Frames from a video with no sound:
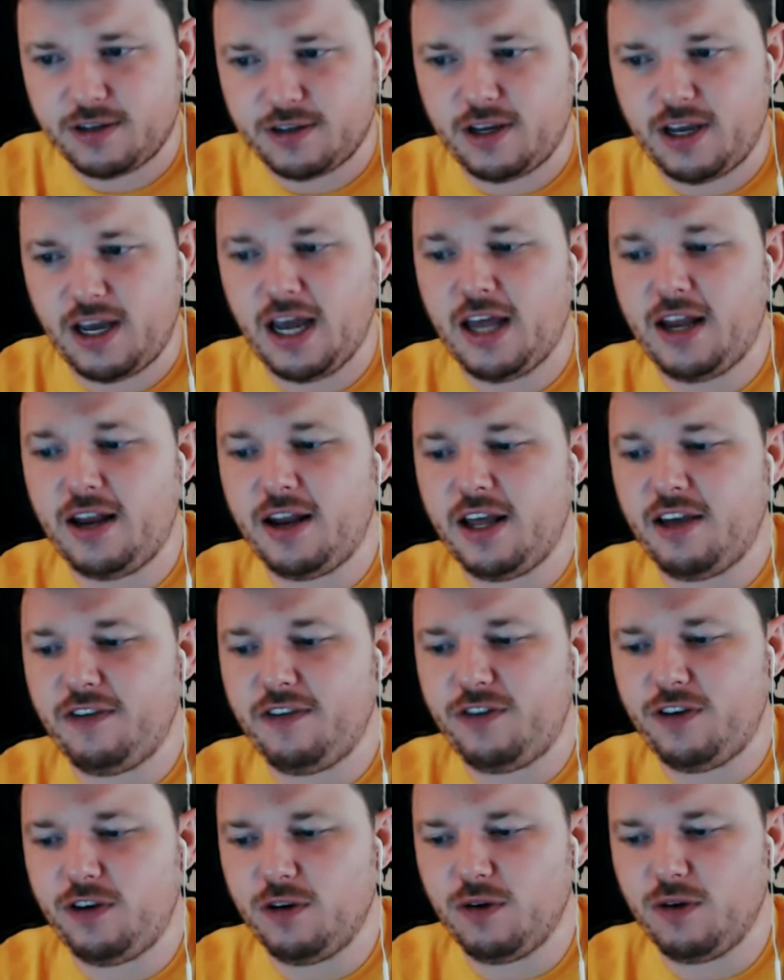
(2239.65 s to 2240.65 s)
And
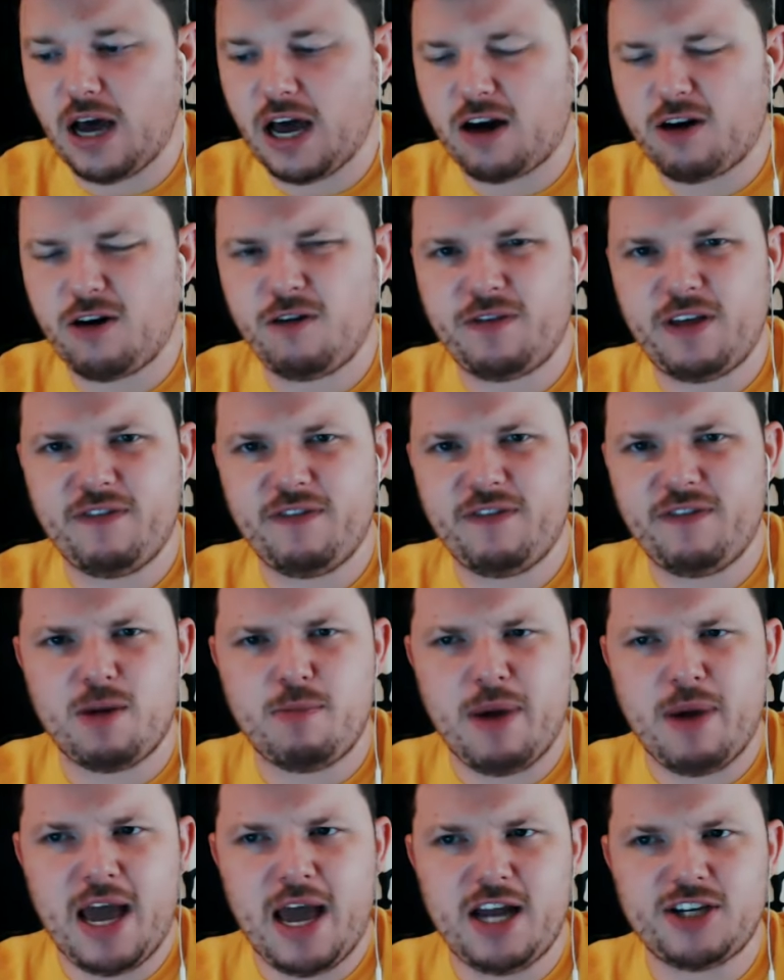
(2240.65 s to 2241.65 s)
I don't know if they've got a
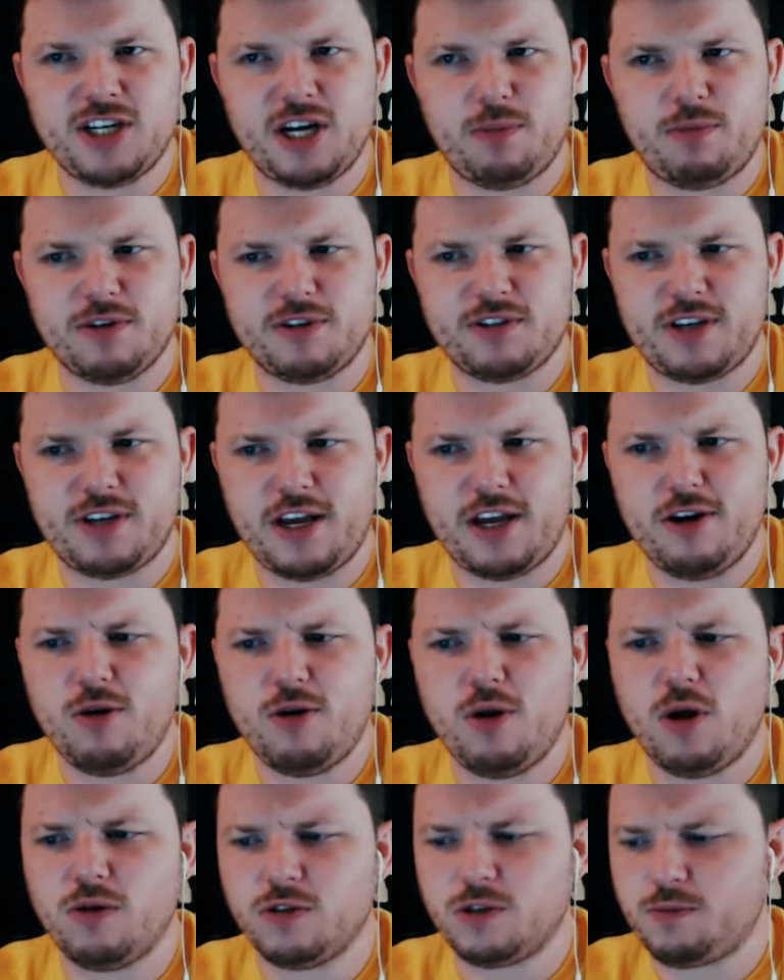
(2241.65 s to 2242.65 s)
page up with, say,
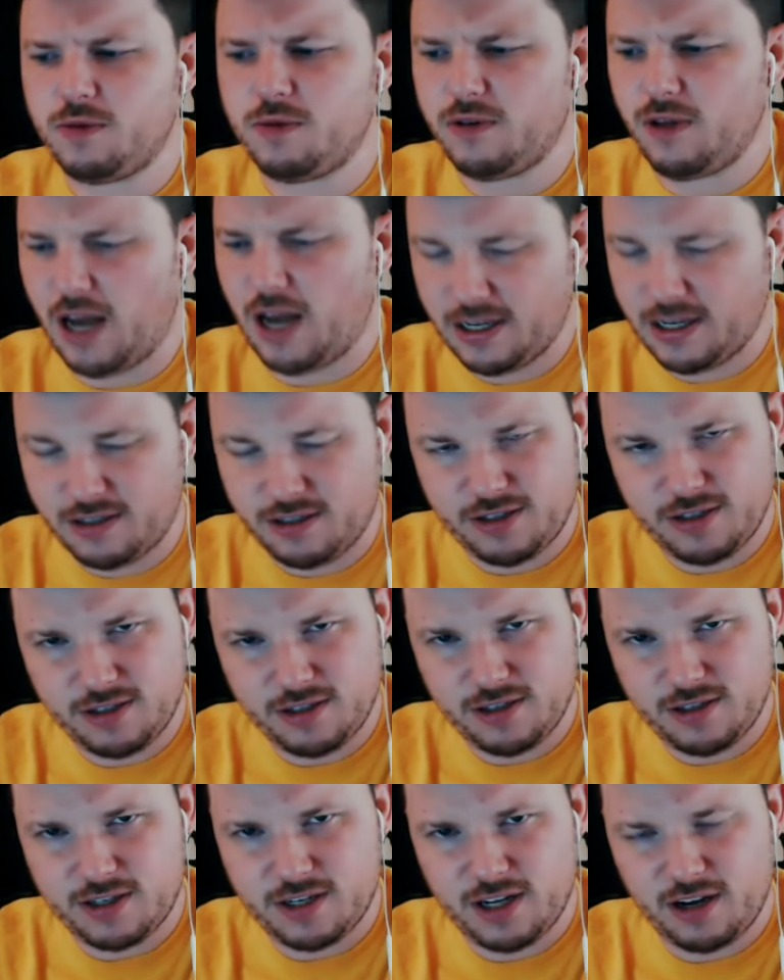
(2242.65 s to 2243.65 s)
who owns licenses
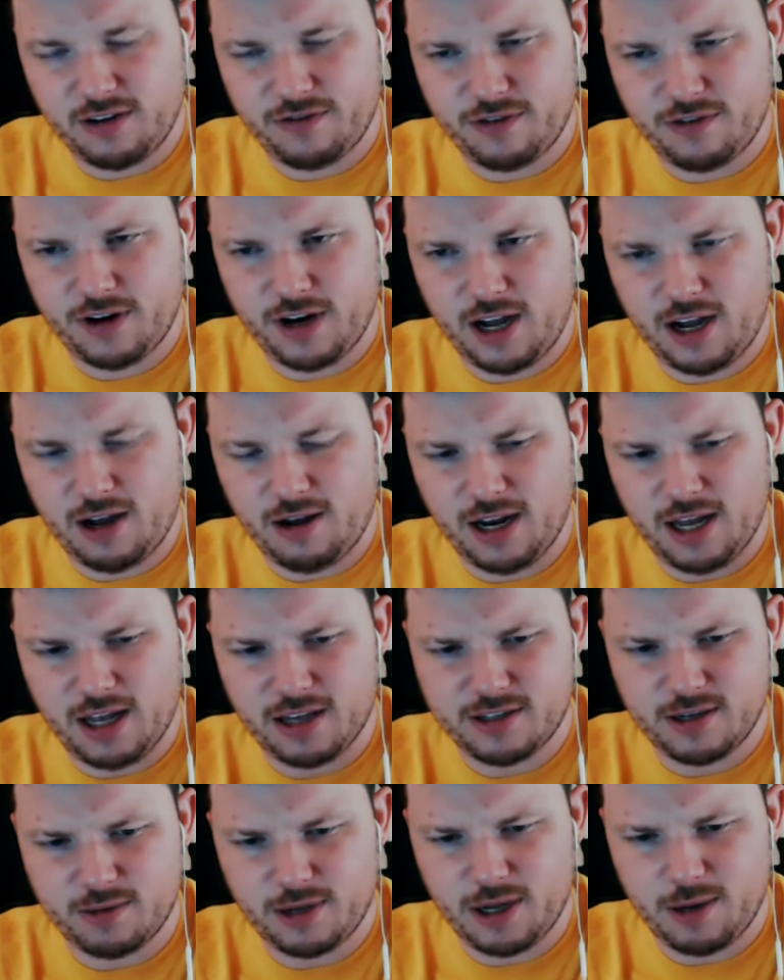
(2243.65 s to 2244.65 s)
and stuff or not.
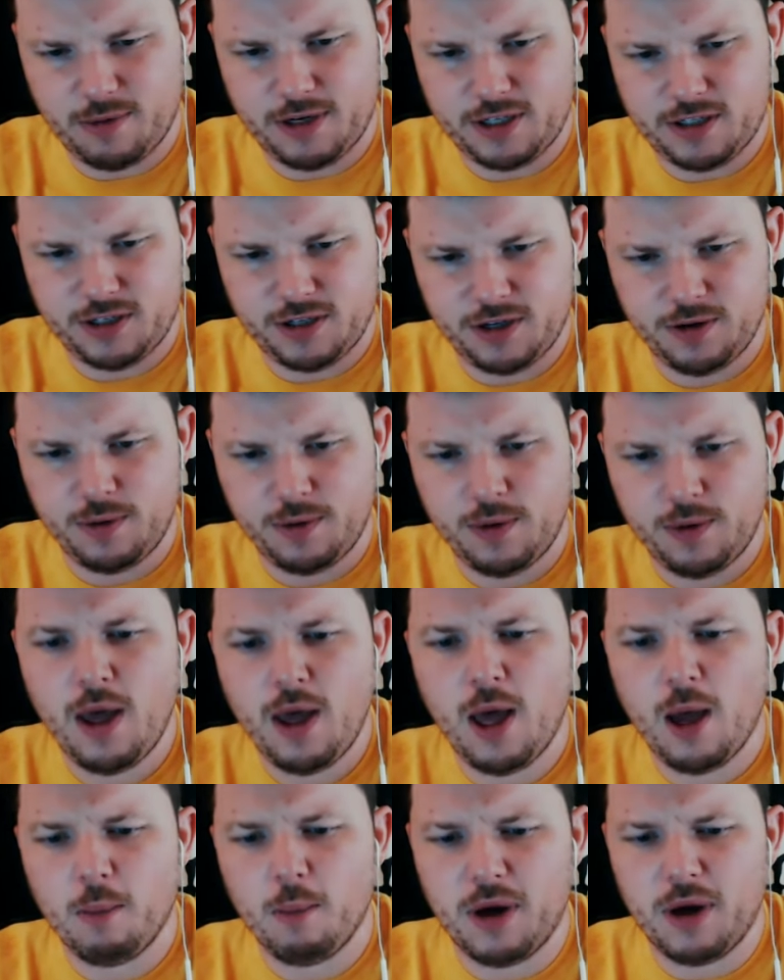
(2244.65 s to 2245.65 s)
Some companies do,
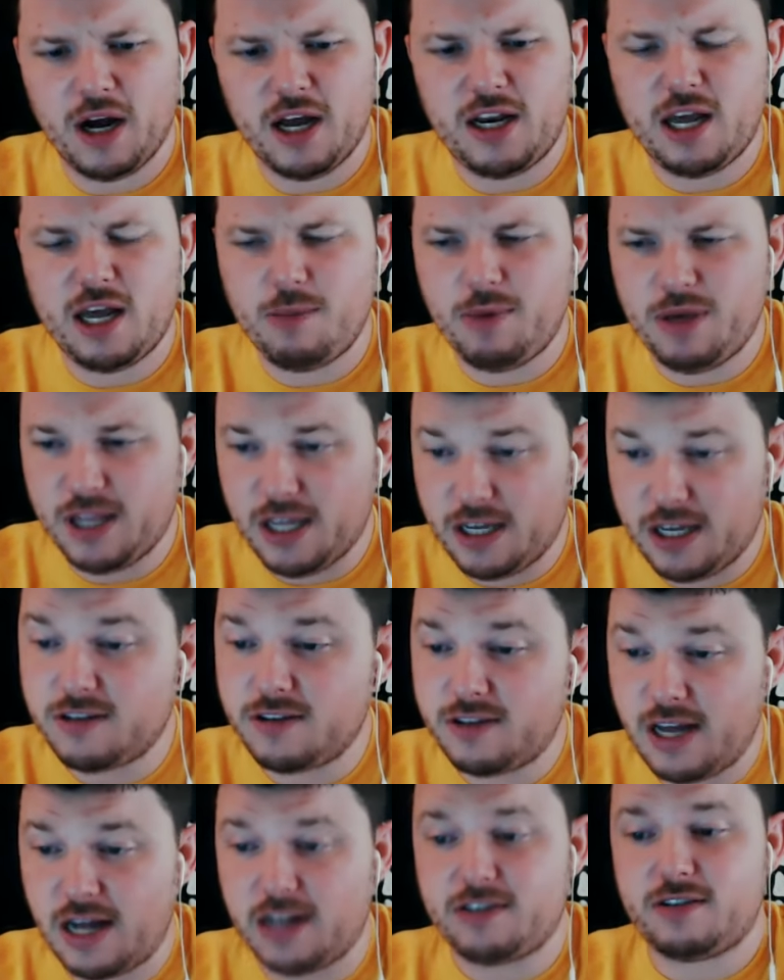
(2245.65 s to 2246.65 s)
but I mean,
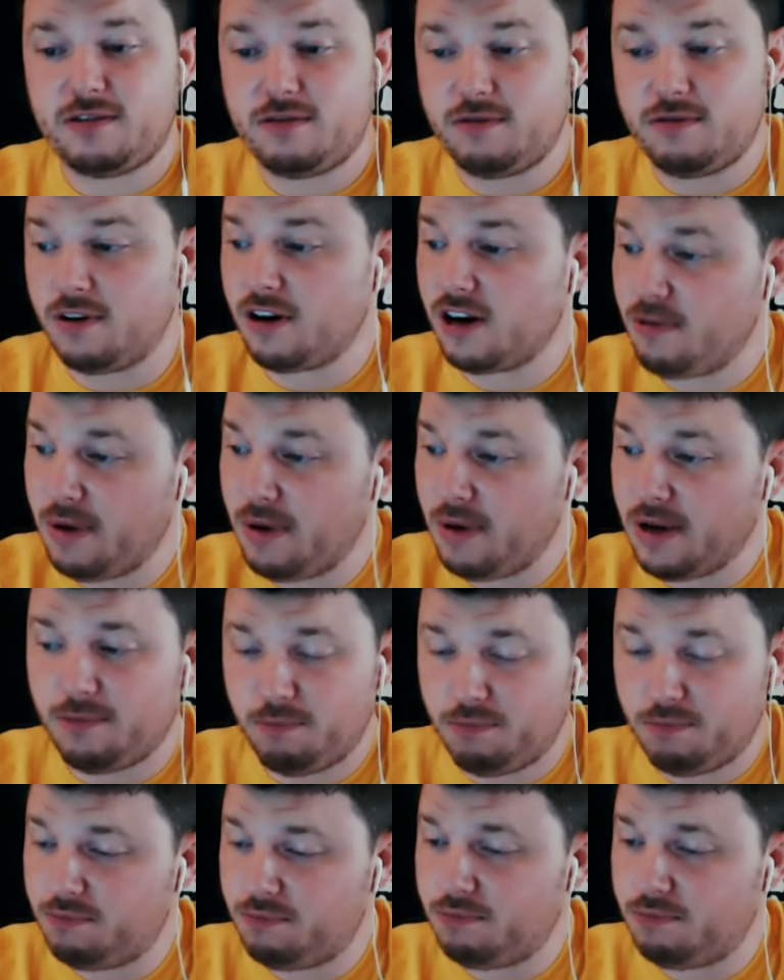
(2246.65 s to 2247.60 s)
they're going to make a